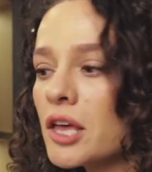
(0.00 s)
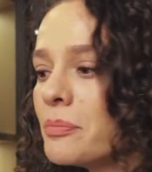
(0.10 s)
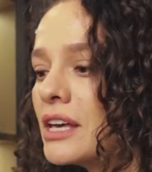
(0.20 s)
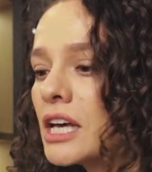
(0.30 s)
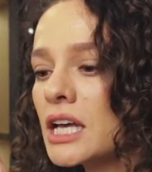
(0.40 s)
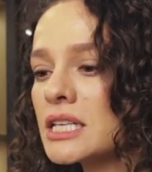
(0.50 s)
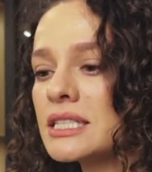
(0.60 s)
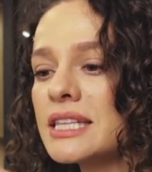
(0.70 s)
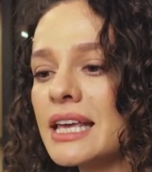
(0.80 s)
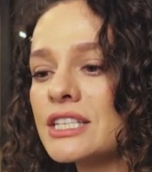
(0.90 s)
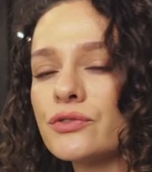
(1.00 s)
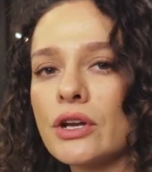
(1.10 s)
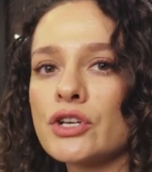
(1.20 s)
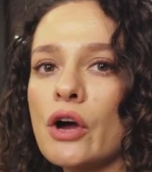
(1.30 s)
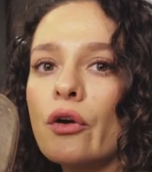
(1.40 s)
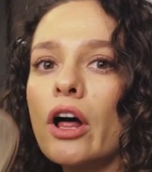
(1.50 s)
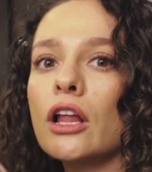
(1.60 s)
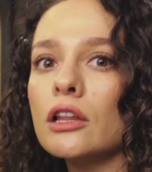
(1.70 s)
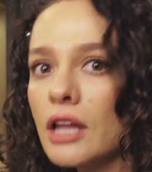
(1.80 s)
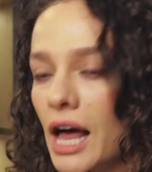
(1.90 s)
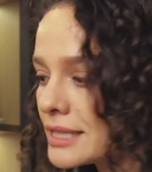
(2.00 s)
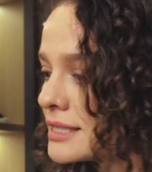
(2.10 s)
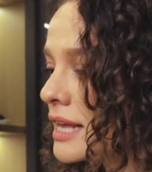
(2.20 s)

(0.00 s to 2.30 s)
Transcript: because they stretch out a lot,